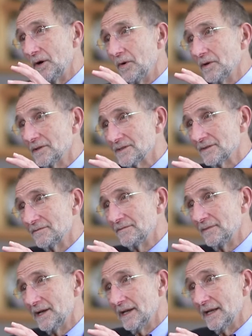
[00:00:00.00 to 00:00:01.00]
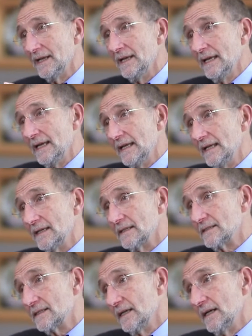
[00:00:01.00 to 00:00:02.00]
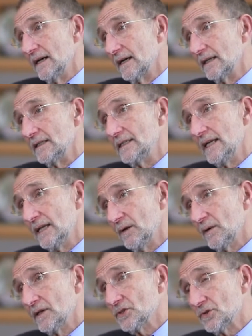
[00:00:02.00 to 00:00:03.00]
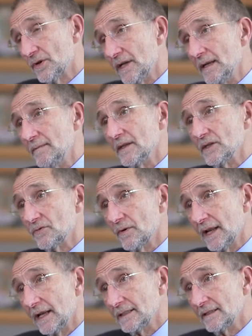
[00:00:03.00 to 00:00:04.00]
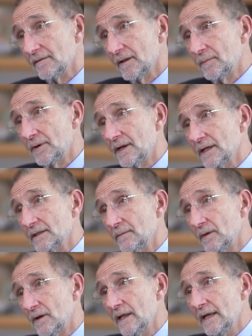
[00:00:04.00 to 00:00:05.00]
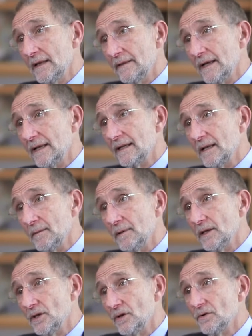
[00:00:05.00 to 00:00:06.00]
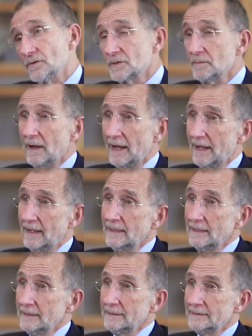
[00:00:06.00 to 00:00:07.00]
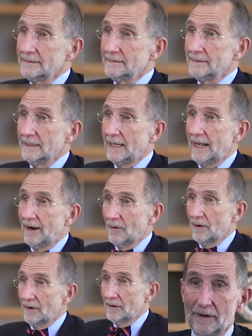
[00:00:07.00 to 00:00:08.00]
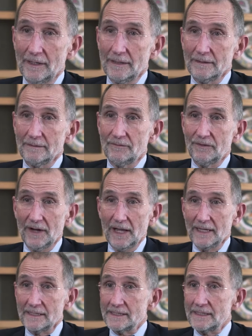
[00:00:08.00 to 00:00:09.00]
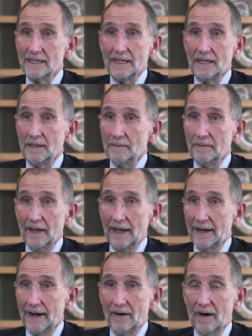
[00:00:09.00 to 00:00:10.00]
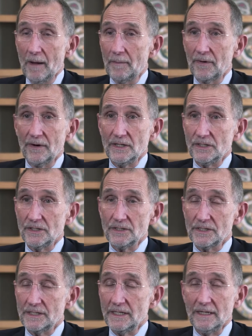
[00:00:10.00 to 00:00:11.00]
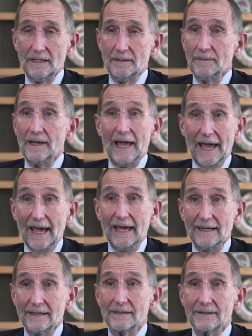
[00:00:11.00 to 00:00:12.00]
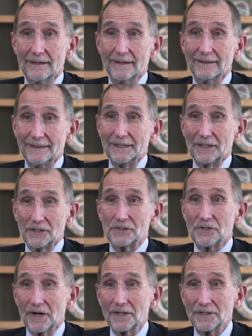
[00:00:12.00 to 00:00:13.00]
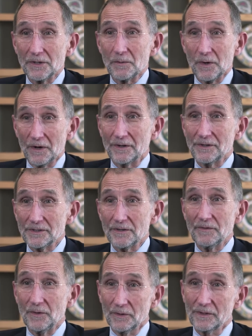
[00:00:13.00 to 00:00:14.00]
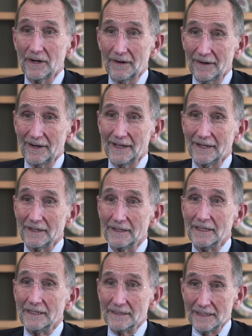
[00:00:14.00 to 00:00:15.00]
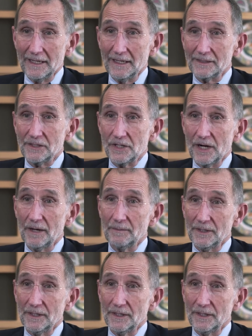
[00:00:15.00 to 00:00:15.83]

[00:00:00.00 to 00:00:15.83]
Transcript: bolus of money is a continuing stream that's relatively predictable that can be used by our finance team and our operations team and the construction workers of North Carolina to get the job